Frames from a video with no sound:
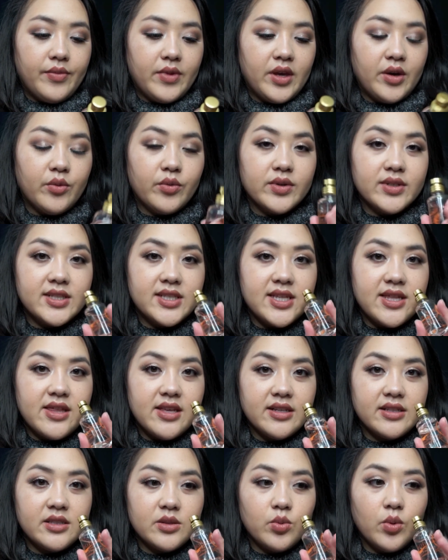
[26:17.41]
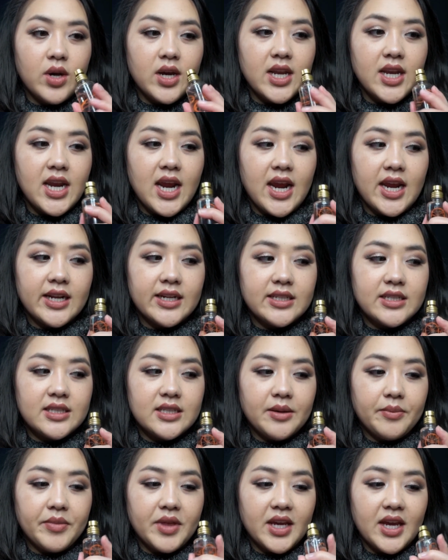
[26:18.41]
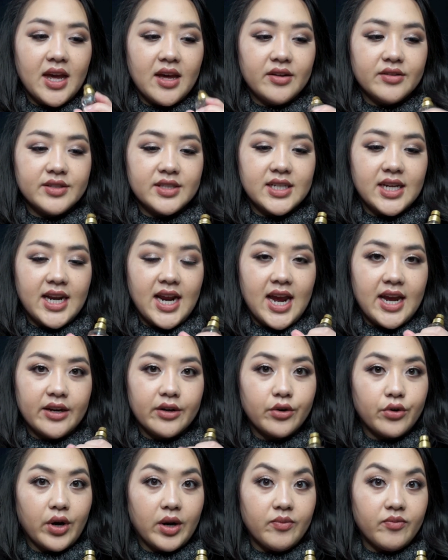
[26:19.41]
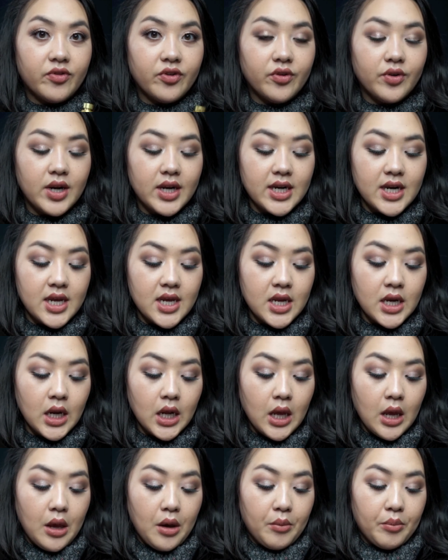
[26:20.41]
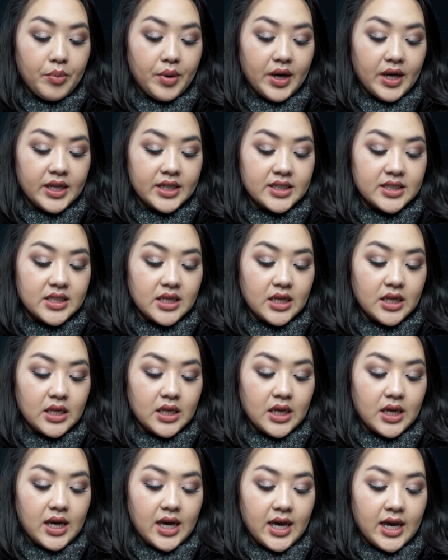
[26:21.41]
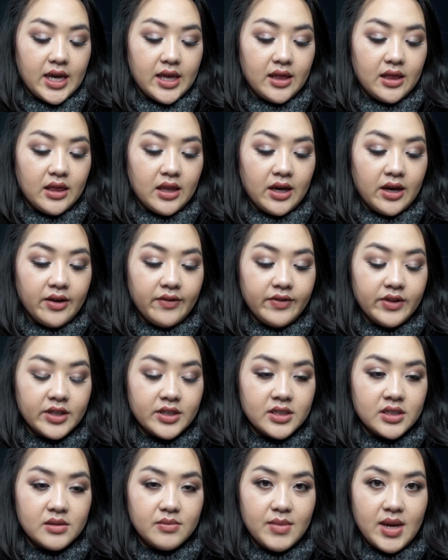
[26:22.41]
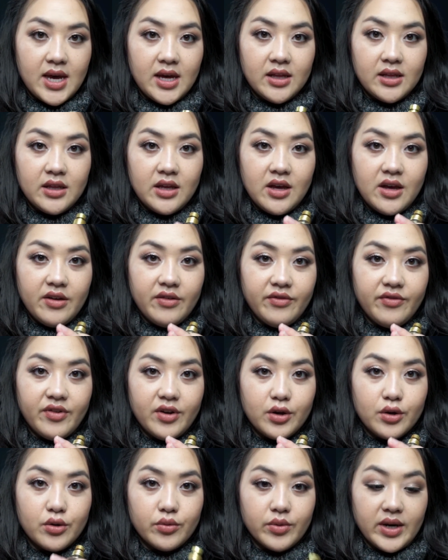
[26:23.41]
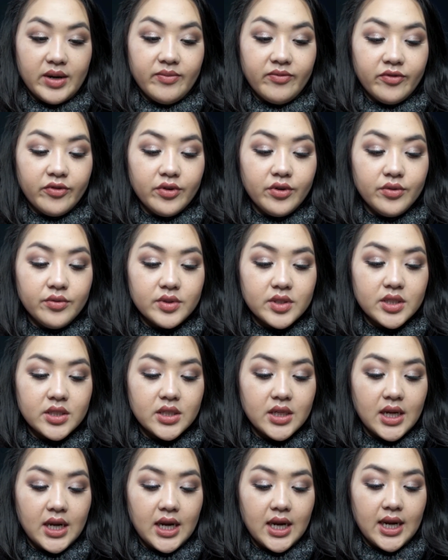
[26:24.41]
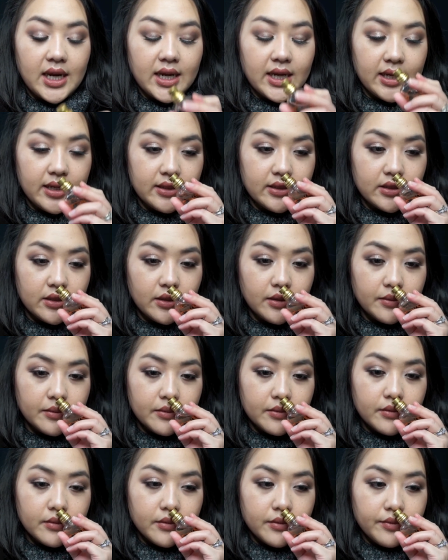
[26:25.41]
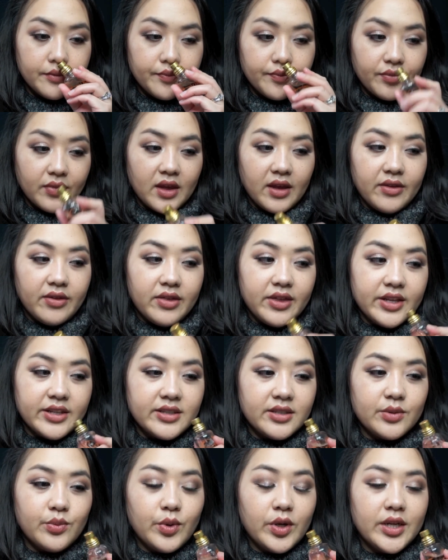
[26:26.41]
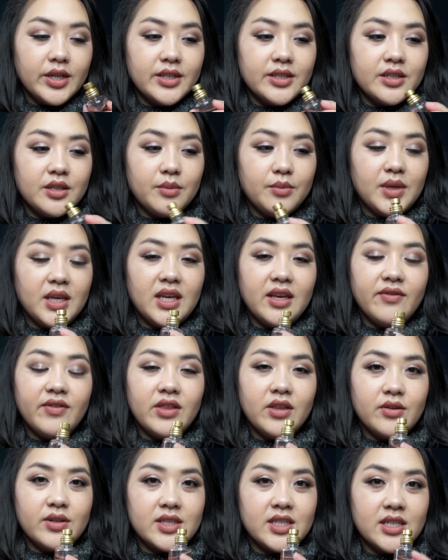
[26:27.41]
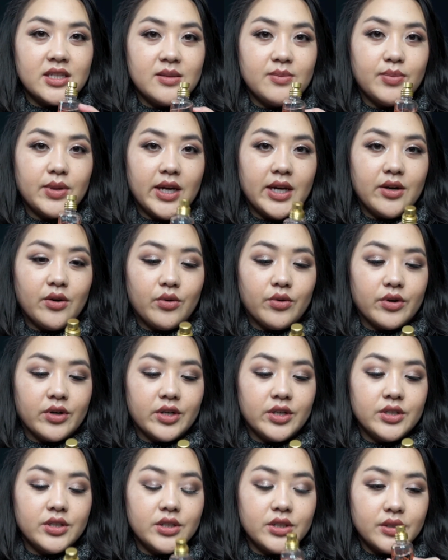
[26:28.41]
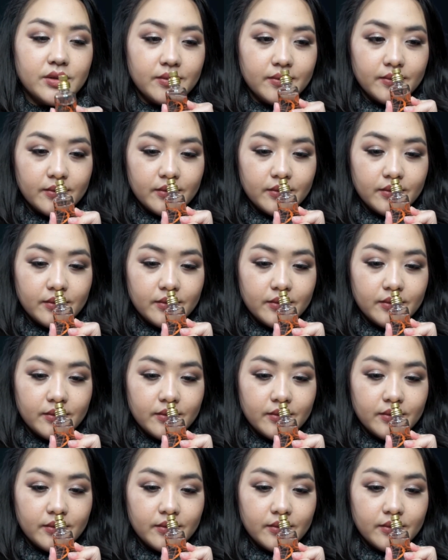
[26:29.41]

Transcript: it was this one and something else that had grapefruit in it, but I love the smell of grapefruit. And this one, to me, even though it says blood orange,